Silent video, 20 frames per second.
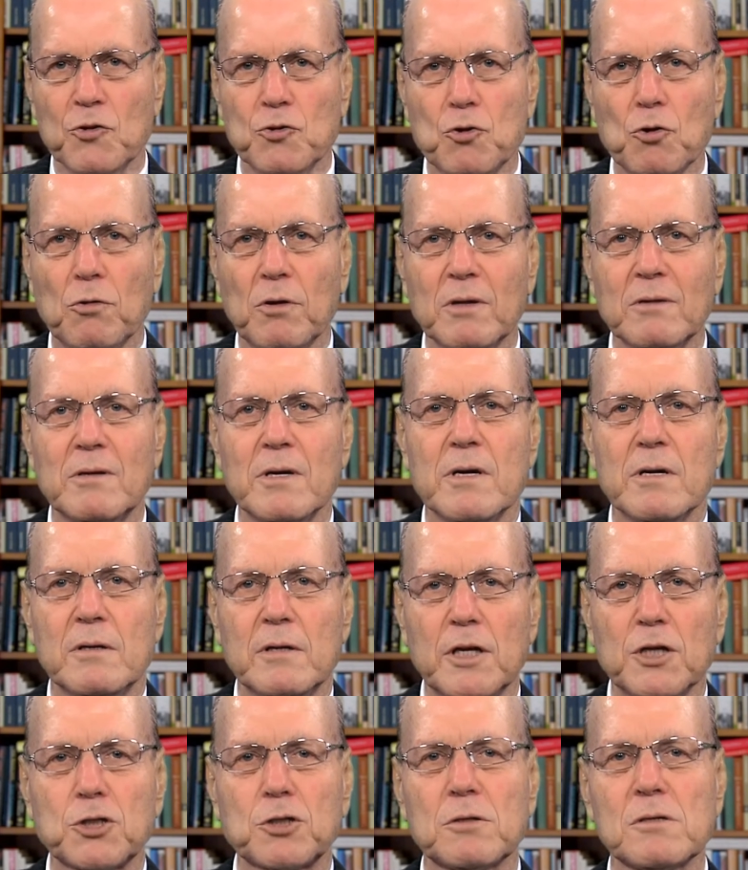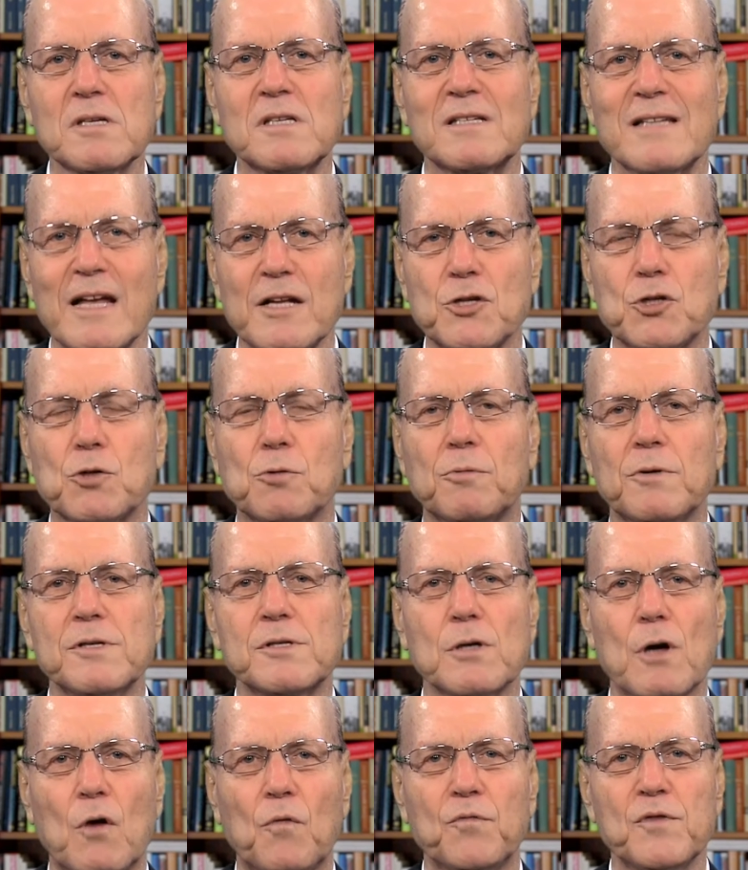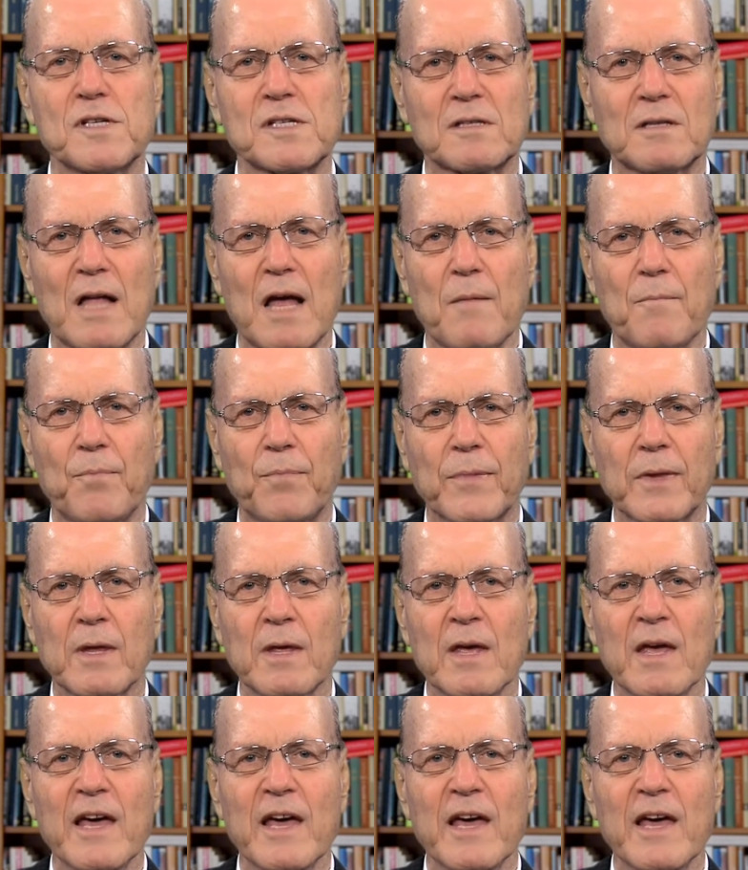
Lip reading: during the initial centuries of Islam,